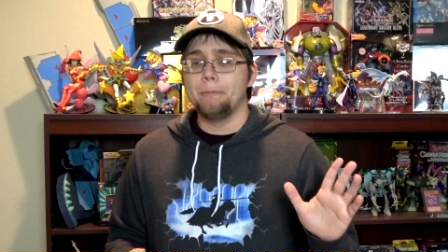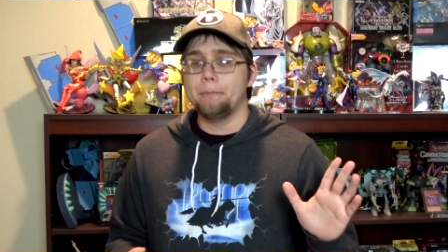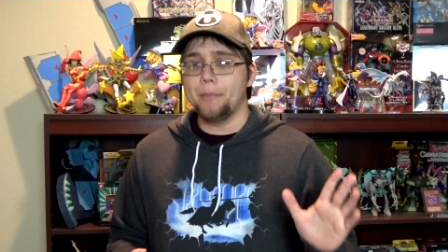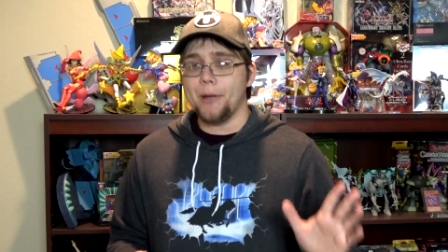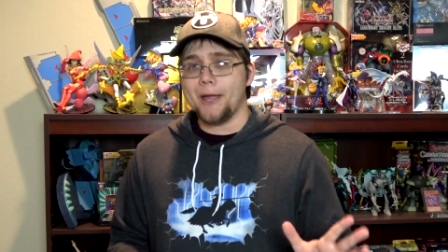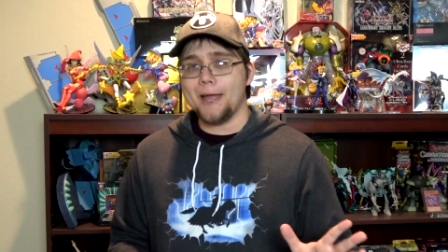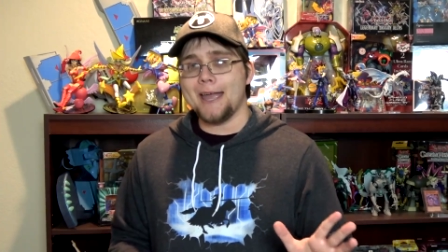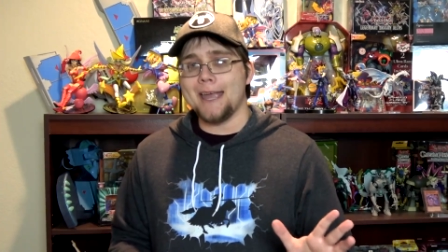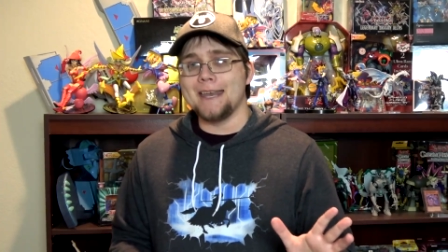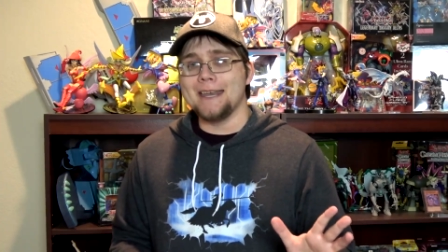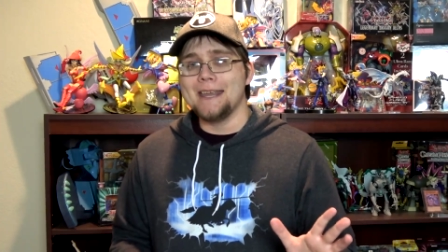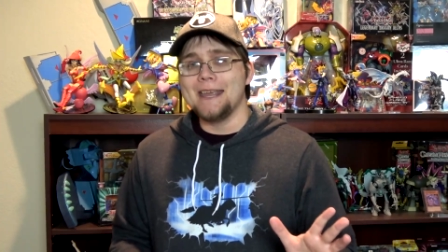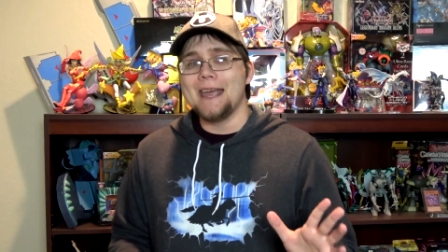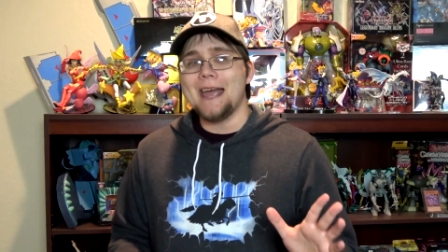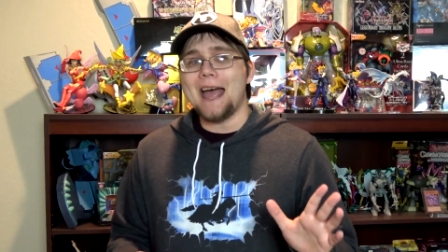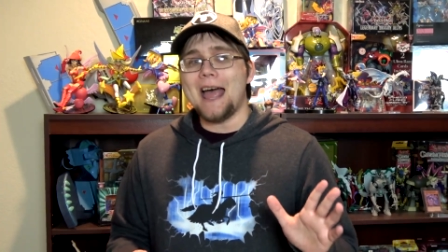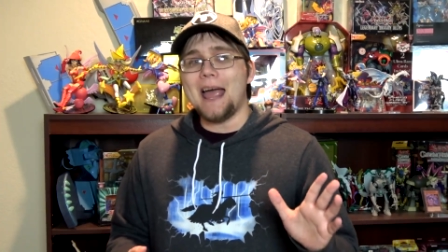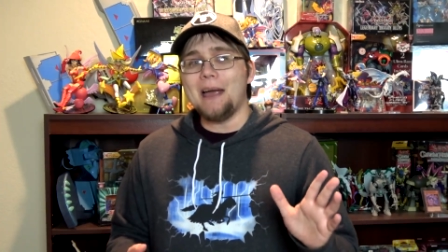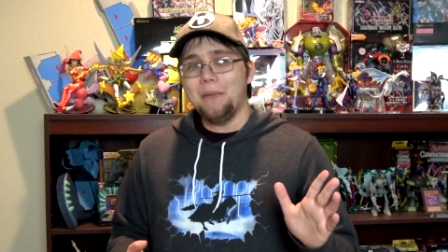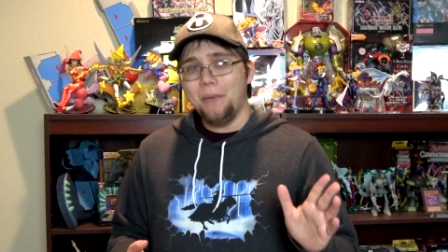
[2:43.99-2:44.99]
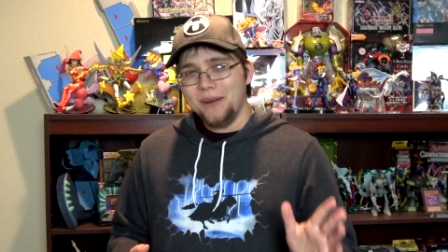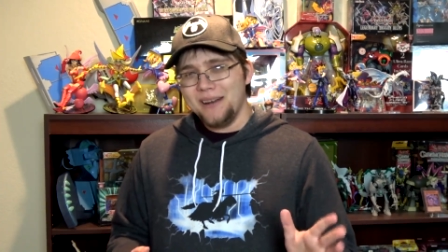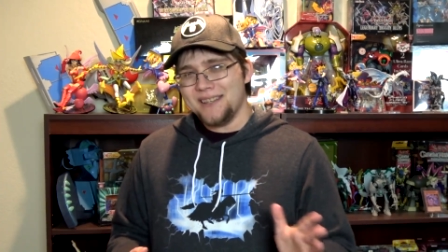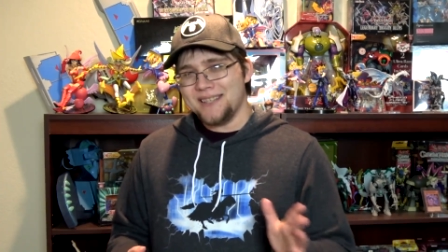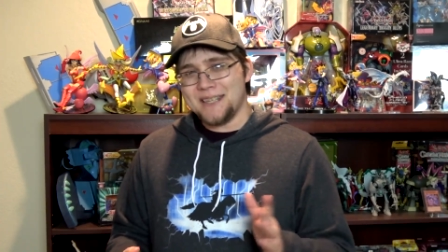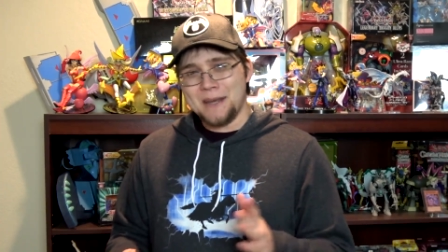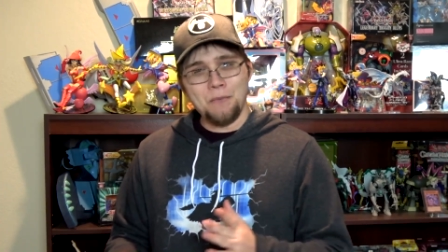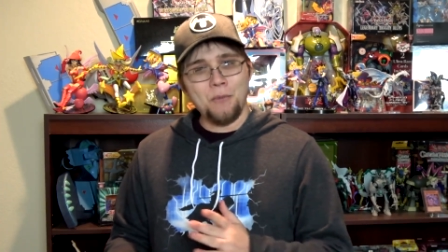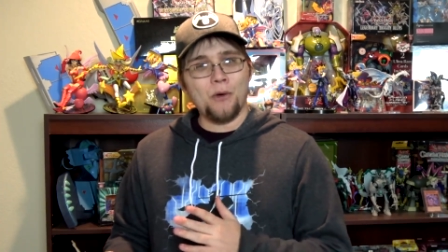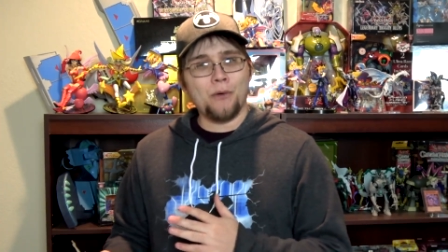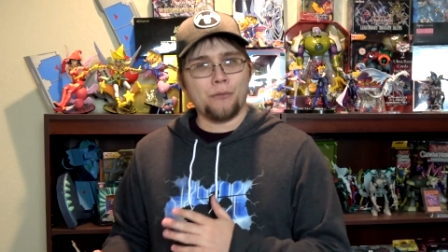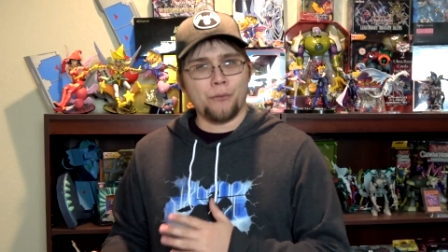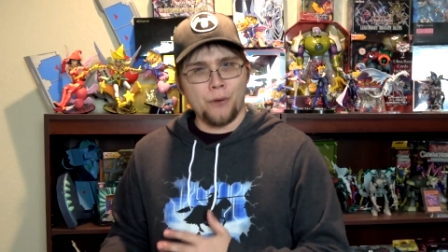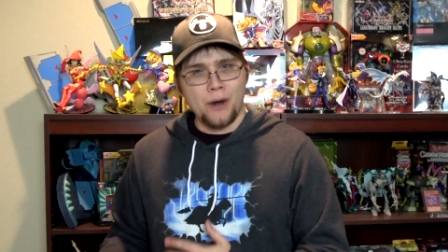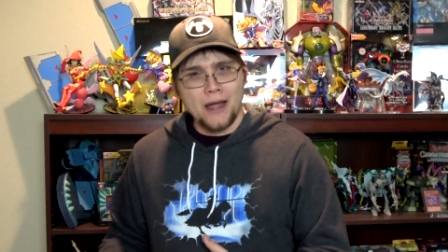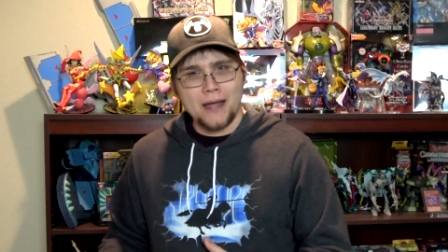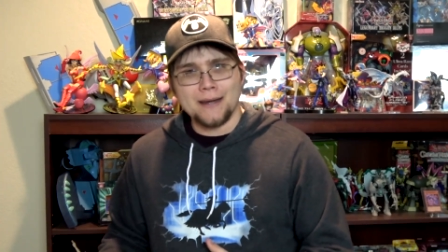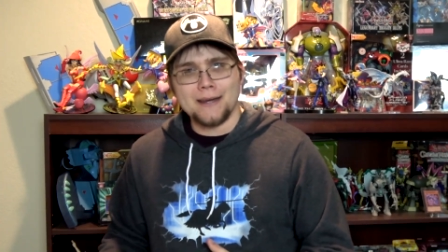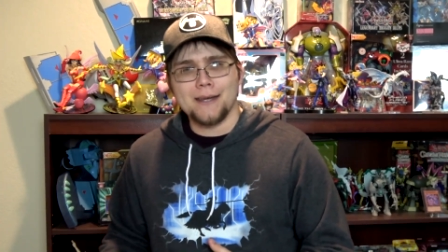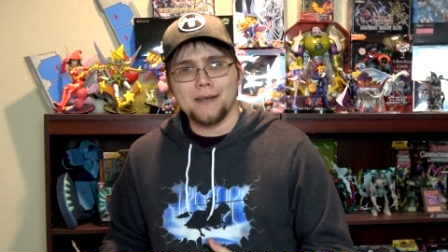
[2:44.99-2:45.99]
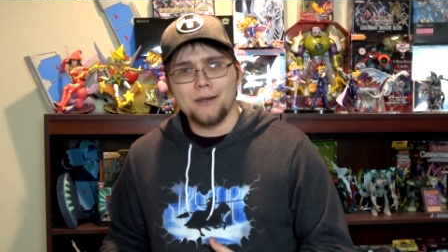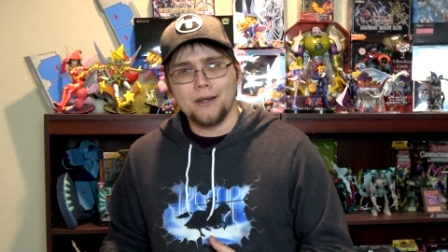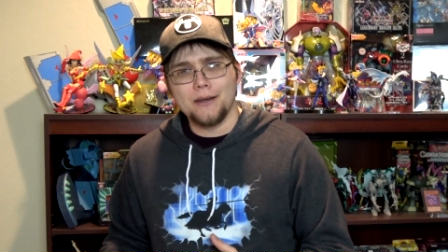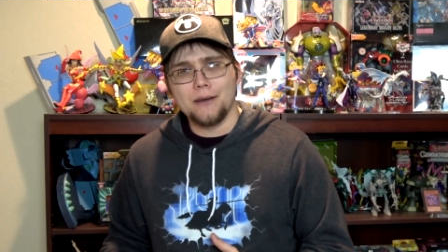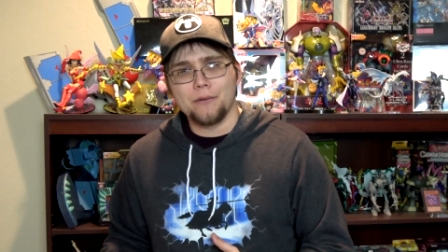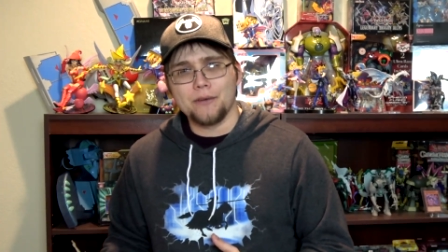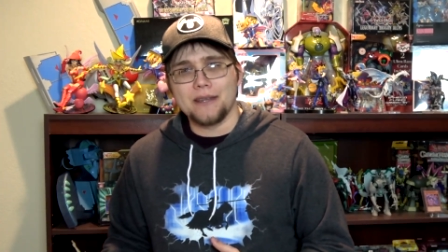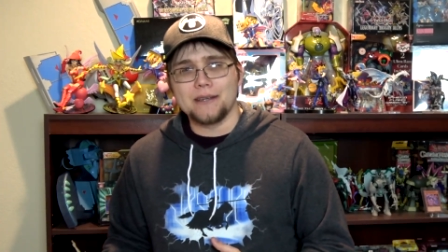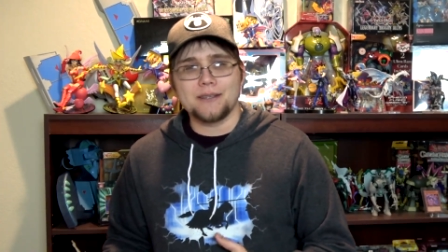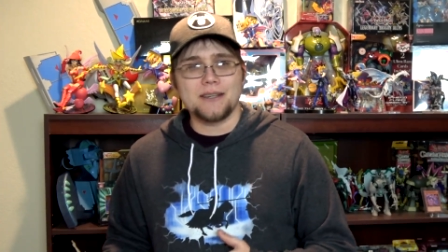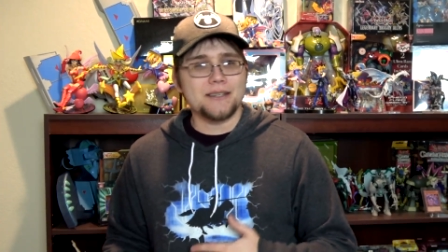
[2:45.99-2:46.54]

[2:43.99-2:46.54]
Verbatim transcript: But I want to see more variety on everything,